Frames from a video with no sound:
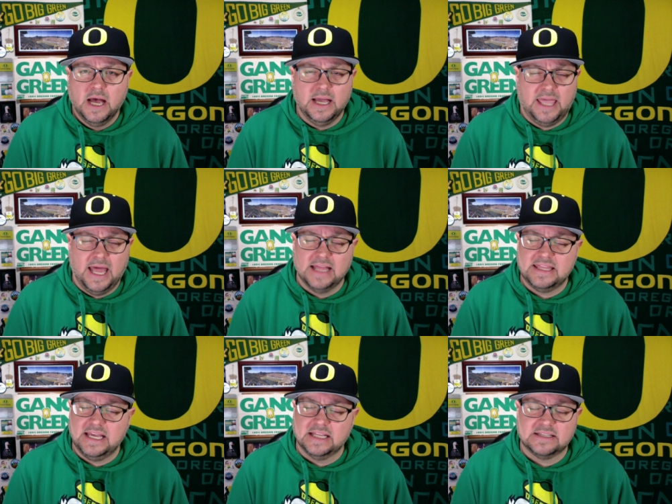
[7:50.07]
again, I
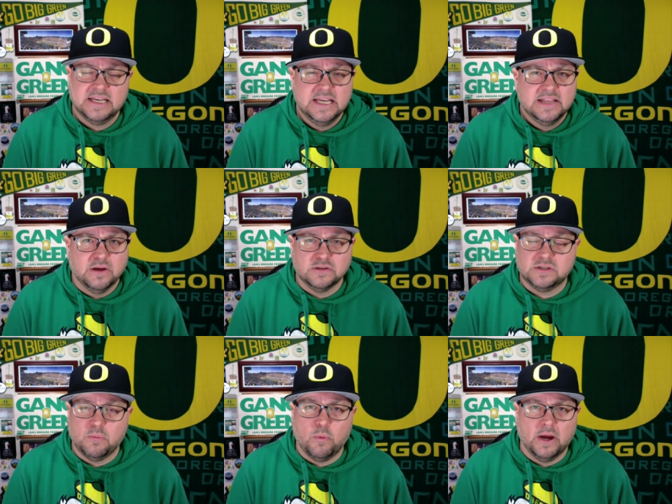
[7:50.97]
think it's there's
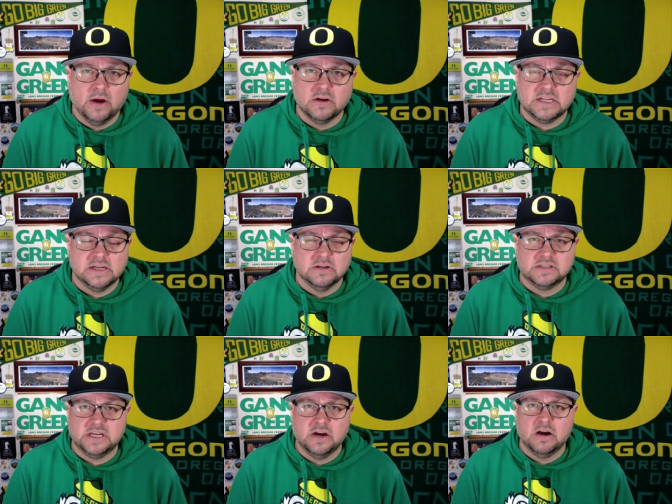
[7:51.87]
some weird deals
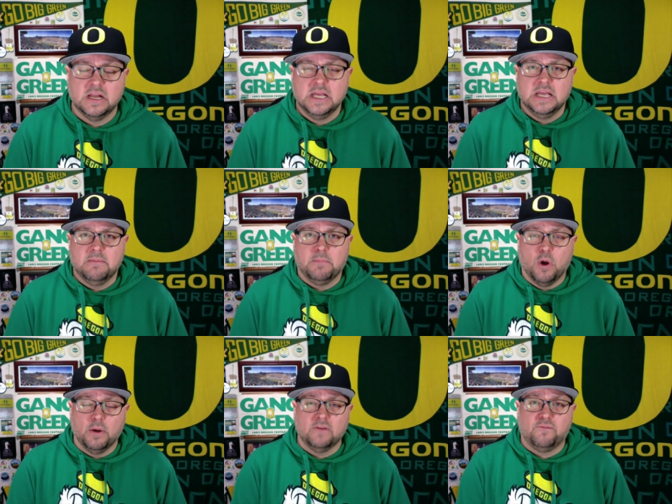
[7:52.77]
here
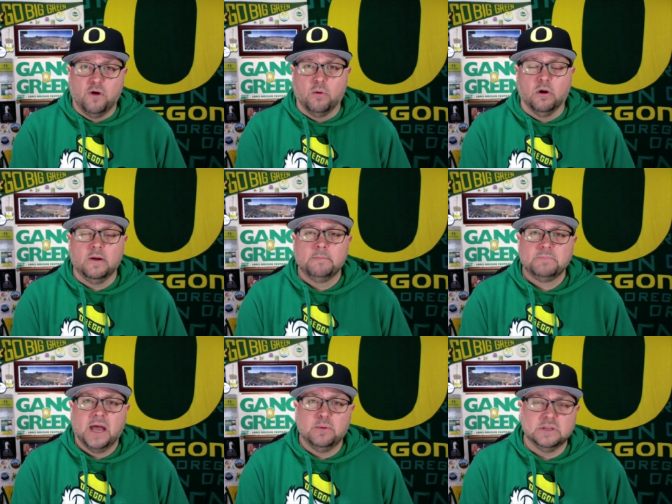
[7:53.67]
going forward,
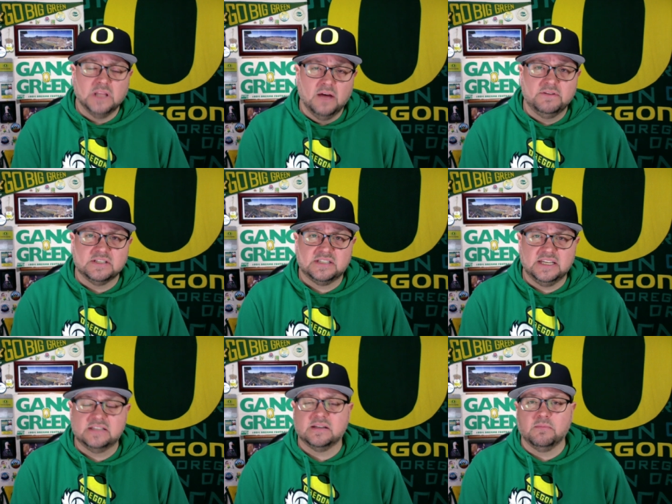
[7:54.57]
I would love to see
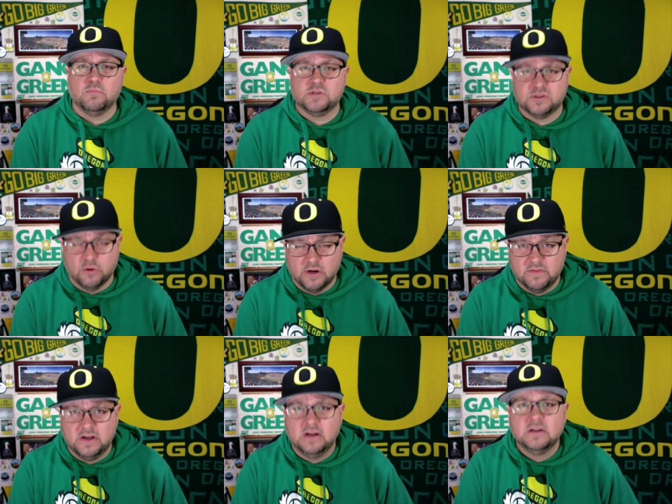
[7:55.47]
some sort of
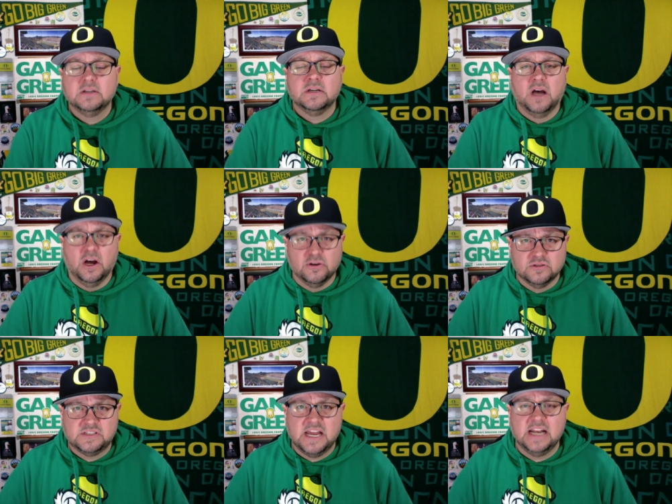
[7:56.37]
a
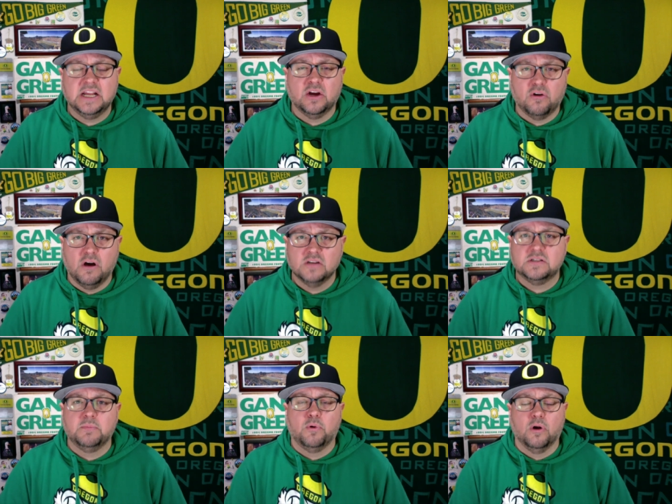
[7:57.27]
understanding across
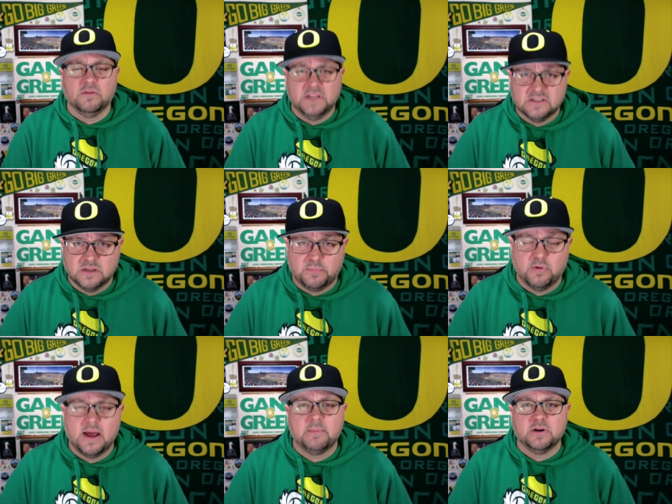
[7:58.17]
the board. These are the
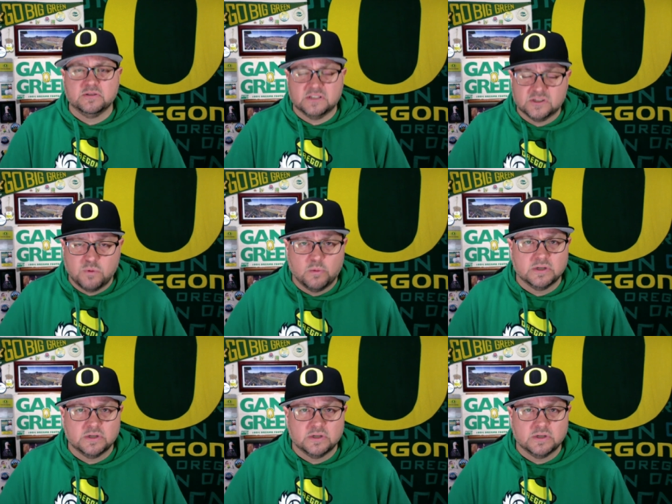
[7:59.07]
parameters. This is what we're